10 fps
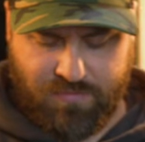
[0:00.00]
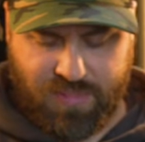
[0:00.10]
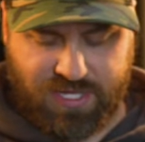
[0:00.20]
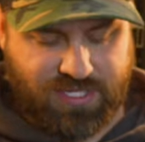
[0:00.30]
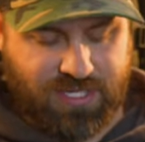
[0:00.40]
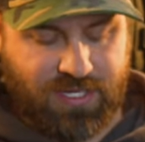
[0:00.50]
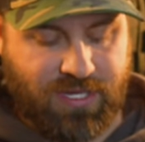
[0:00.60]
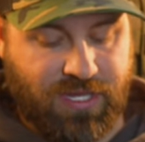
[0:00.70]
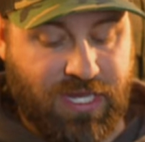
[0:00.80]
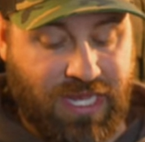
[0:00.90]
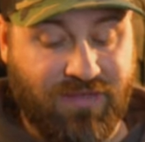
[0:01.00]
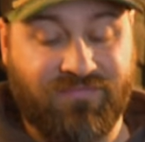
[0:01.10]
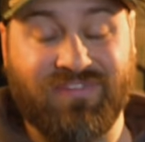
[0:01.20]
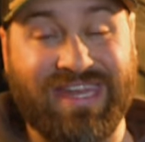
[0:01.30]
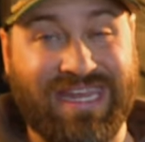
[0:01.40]
But
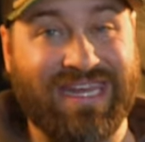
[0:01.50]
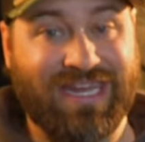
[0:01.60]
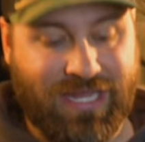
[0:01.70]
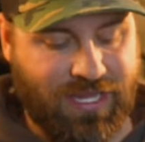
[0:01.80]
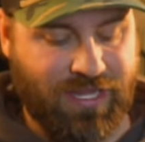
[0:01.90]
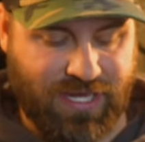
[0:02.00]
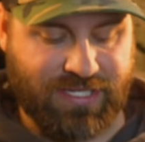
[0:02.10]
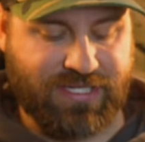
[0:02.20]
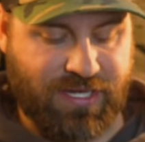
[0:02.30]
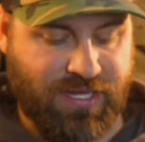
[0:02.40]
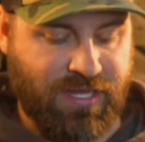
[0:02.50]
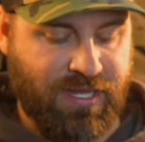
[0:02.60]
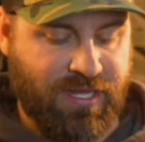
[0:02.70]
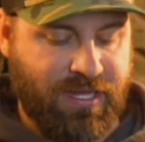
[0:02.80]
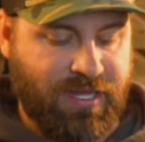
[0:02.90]
if needed, like I said,
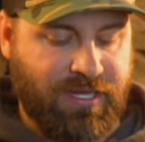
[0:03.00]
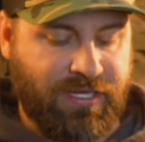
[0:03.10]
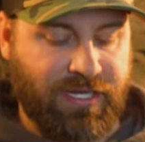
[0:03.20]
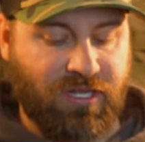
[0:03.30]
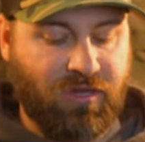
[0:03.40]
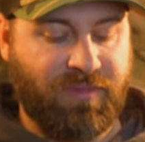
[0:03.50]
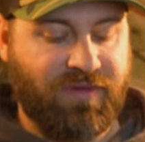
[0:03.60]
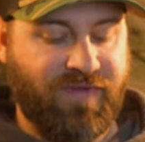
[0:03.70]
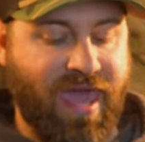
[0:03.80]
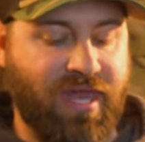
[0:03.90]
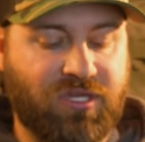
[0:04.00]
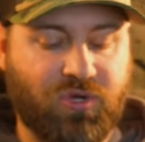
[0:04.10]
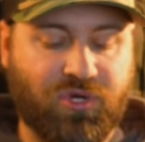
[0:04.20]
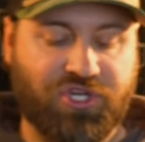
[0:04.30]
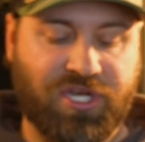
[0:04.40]
need a little bit of
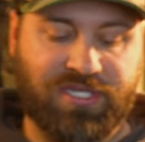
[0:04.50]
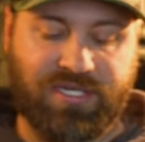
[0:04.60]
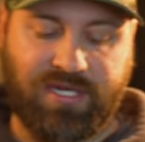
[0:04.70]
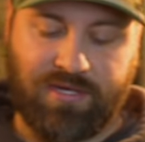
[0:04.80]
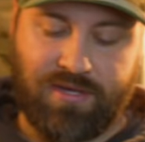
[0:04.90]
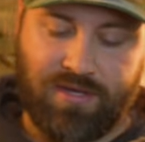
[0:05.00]
attitude adjusting,